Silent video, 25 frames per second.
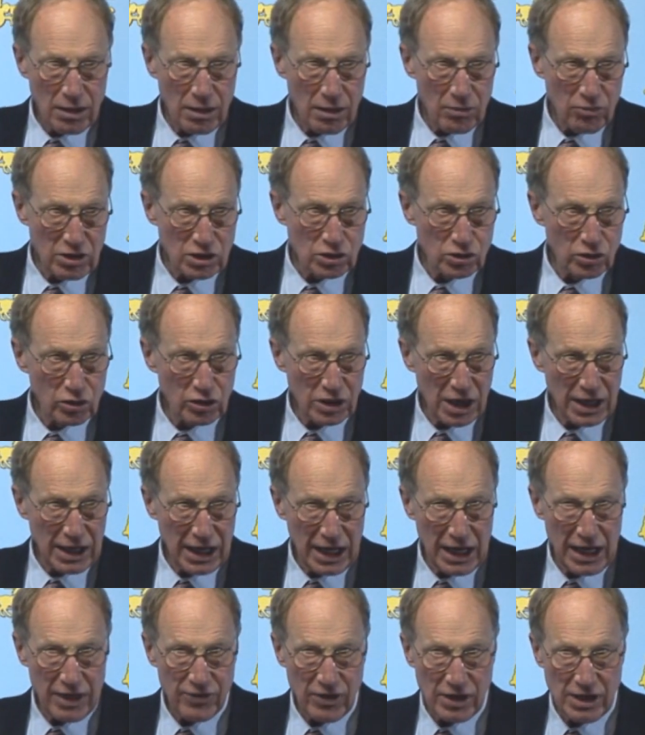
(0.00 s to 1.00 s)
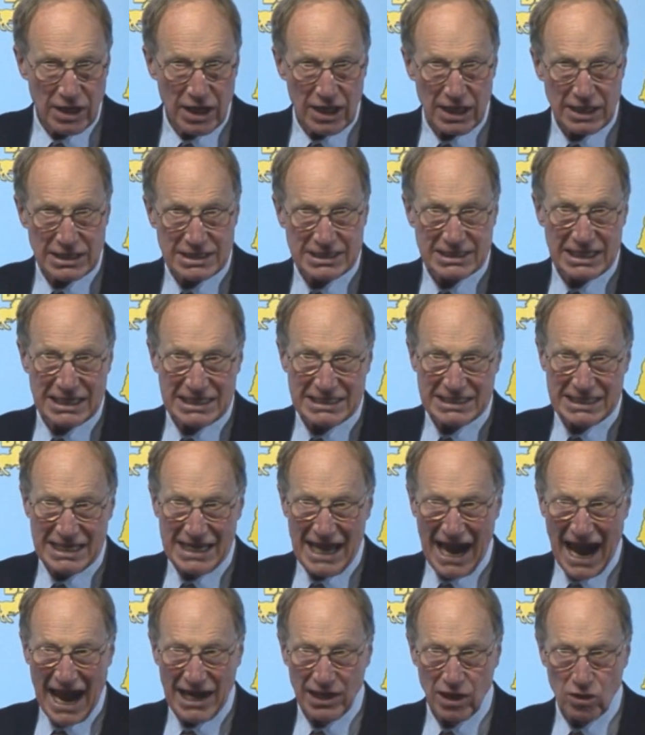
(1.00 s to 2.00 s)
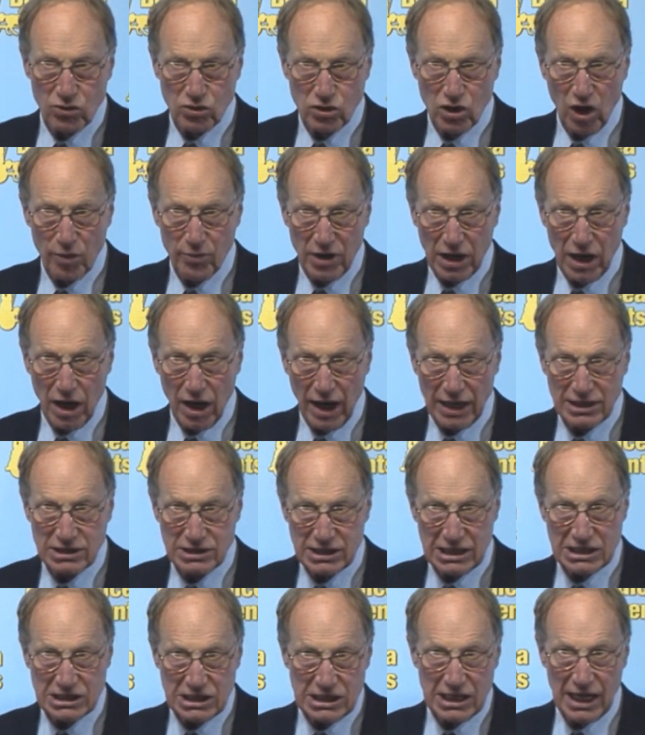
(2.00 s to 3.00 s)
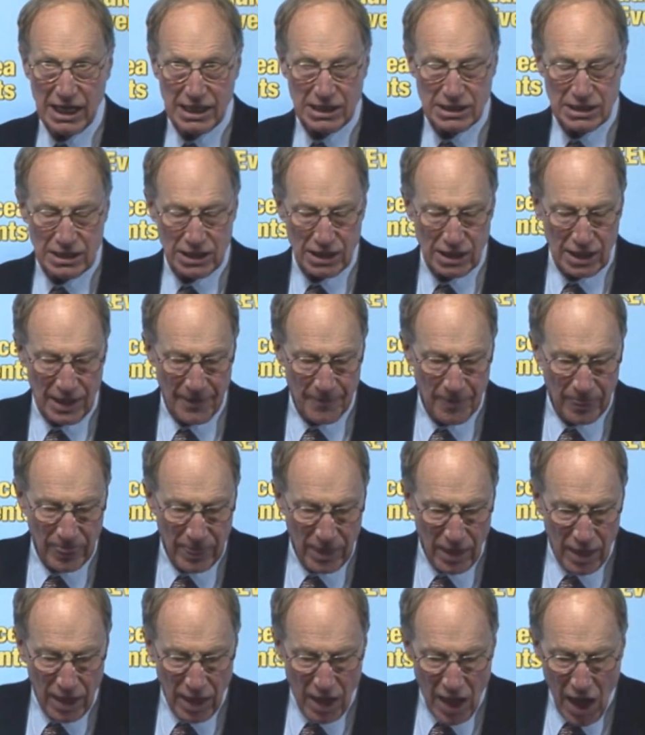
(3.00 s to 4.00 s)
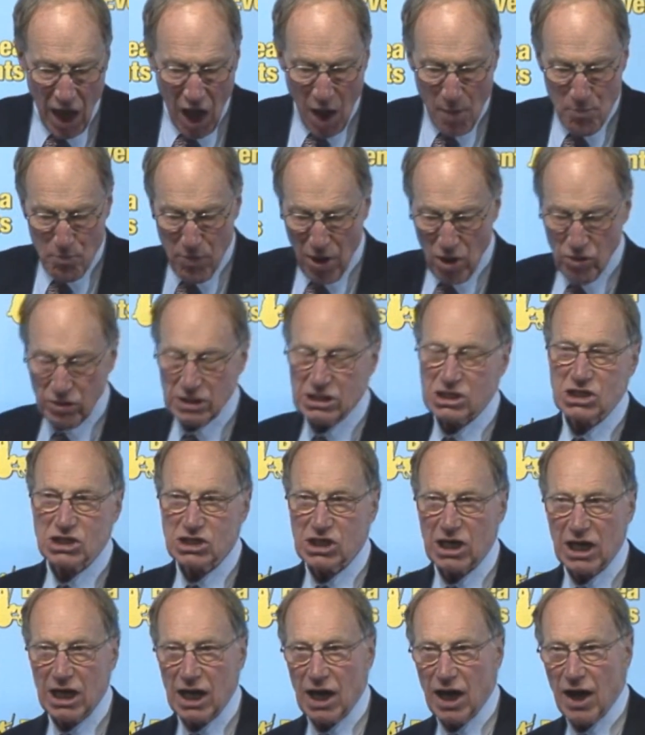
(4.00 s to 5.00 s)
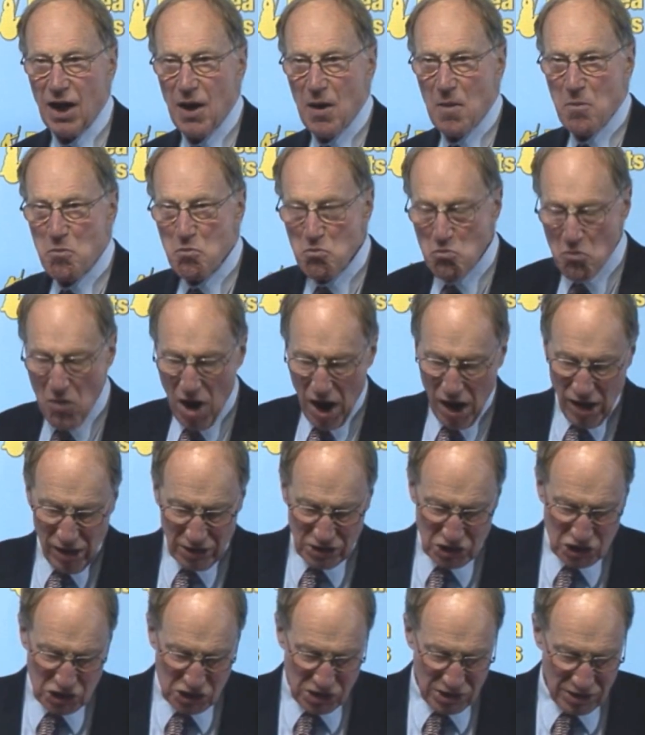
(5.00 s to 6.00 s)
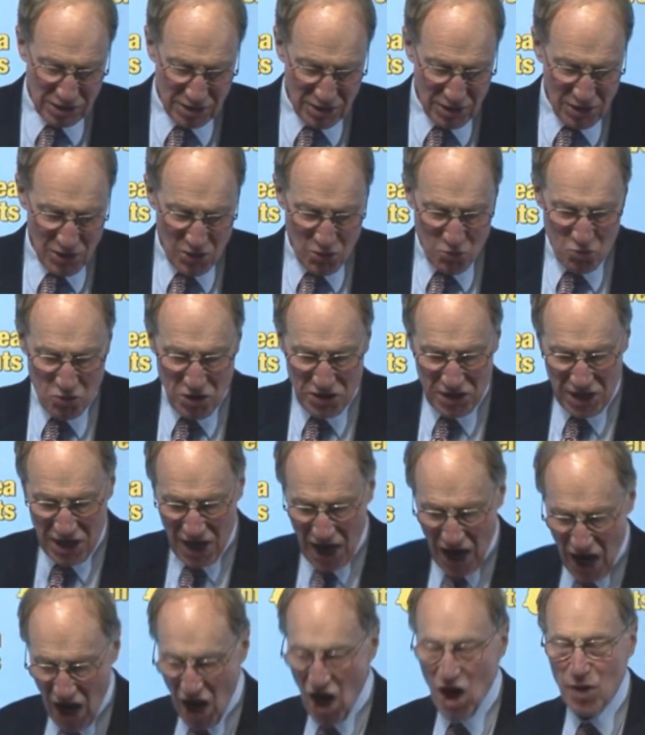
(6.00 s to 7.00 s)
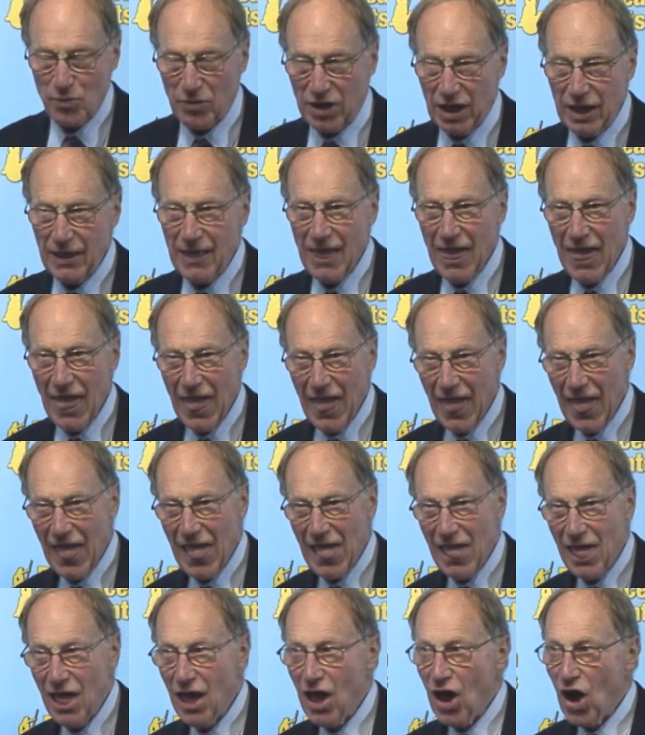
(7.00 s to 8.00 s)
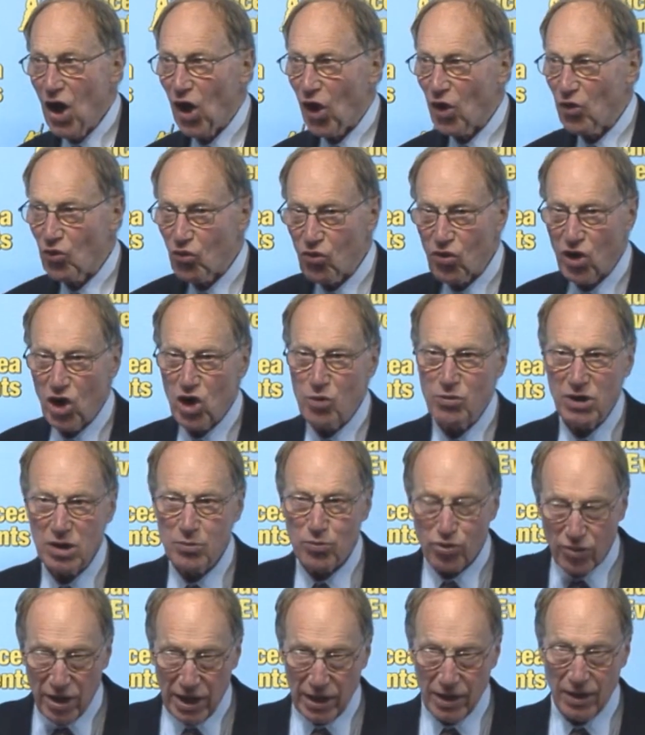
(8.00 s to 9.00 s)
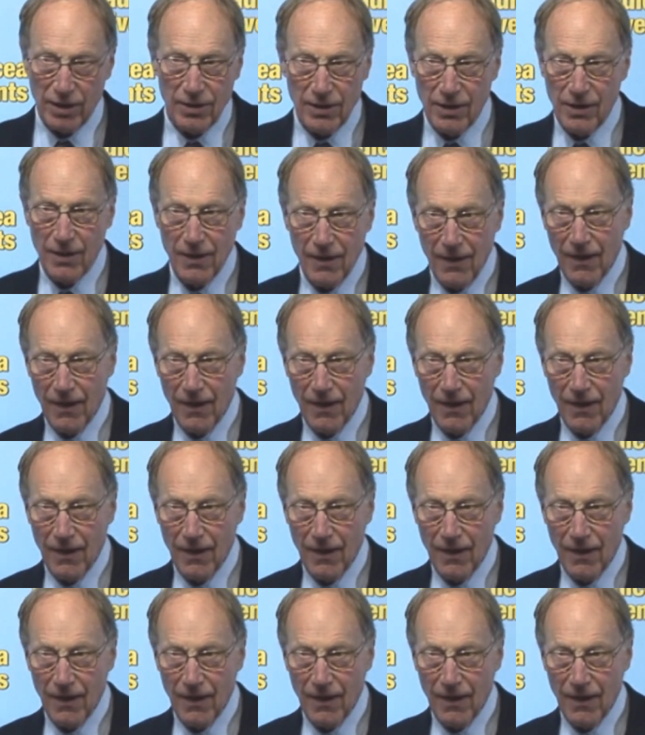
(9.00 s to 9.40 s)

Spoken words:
we're talking here the year 60 Anno Domini, 60 AD, yeah? Boadicea marched with an army on Roman Britain.